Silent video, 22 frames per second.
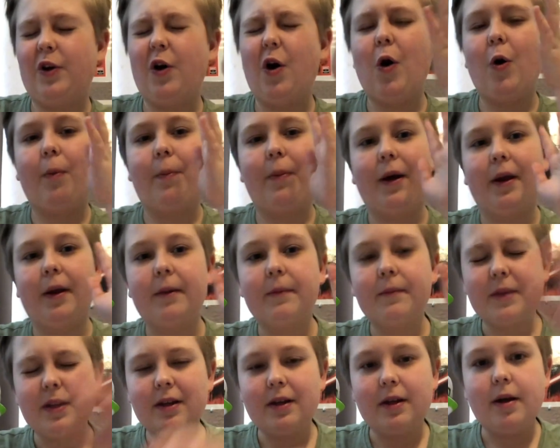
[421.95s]
open
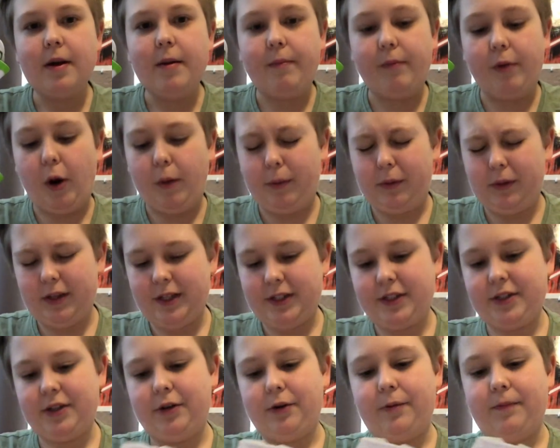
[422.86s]
properly.
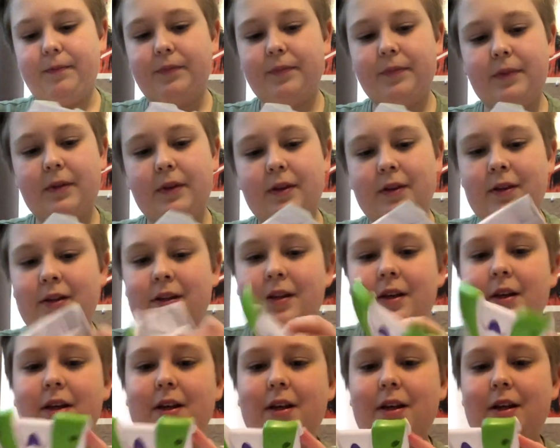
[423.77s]
So
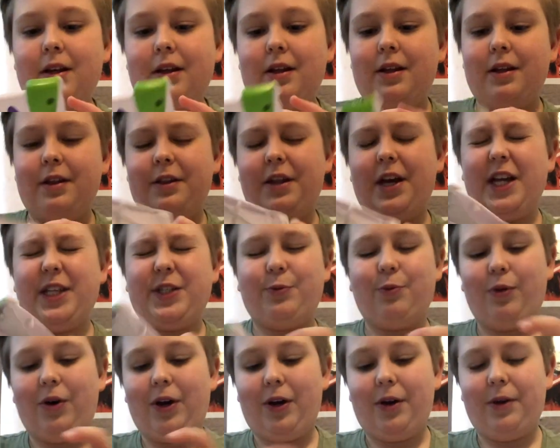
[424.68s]
that's
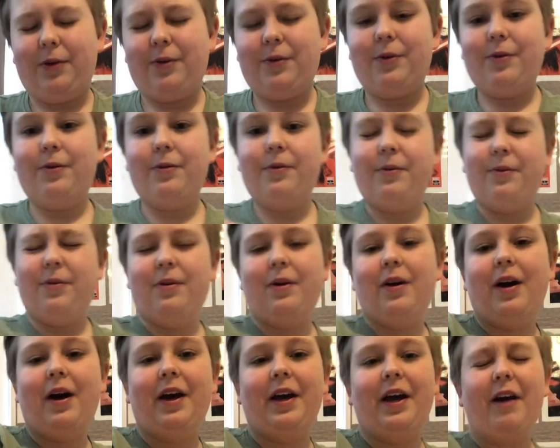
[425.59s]
why
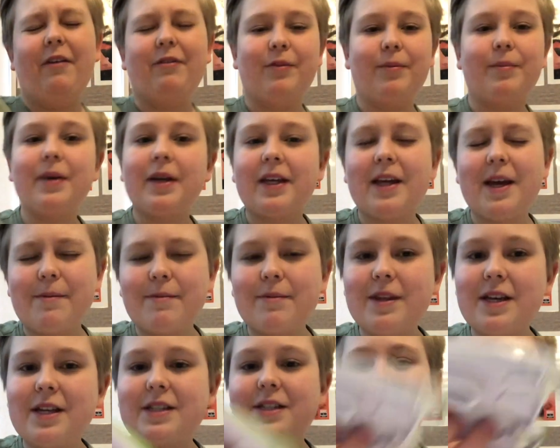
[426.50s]
I have to keep
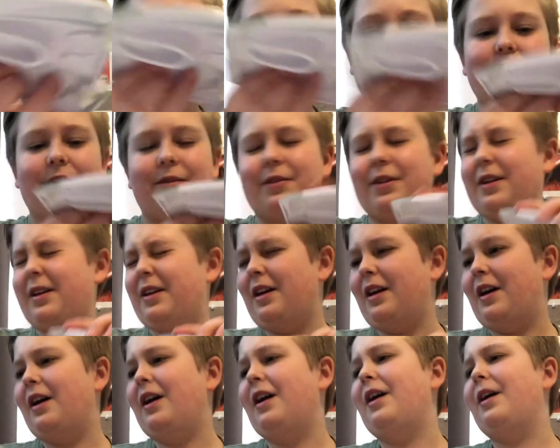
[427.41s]
this. So
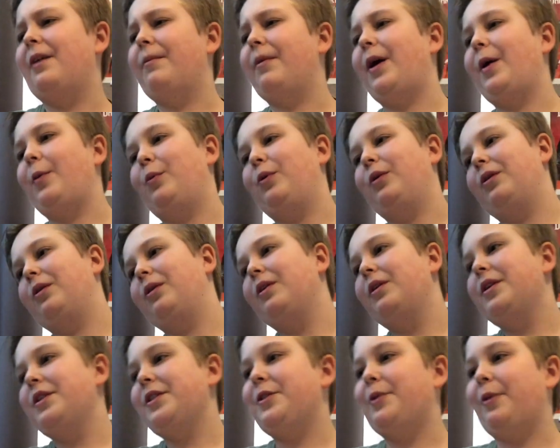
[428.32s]

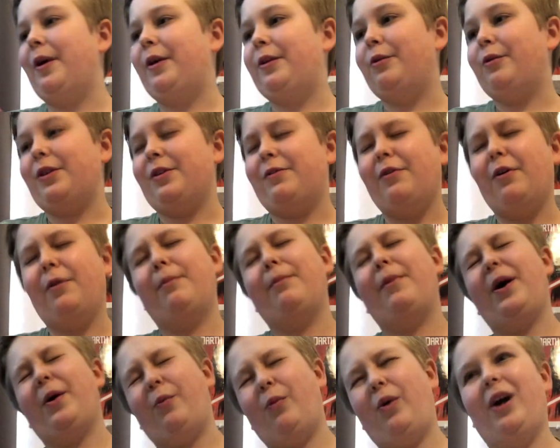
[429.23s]
I took it from
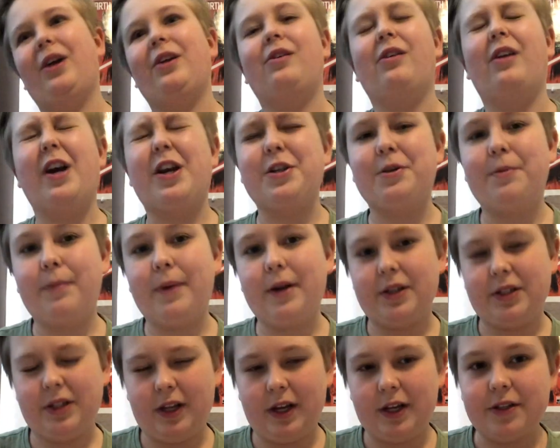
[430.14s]
my White Collection
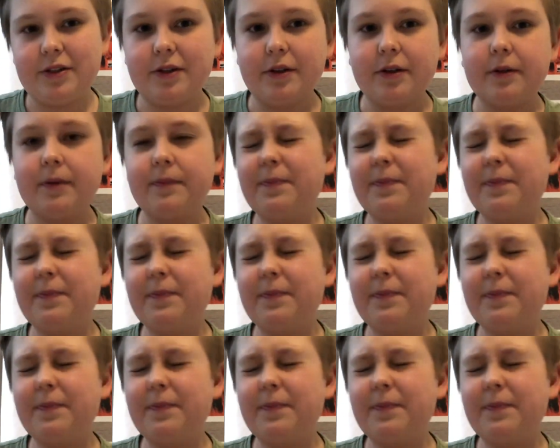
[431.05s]
Buzz Lightyear.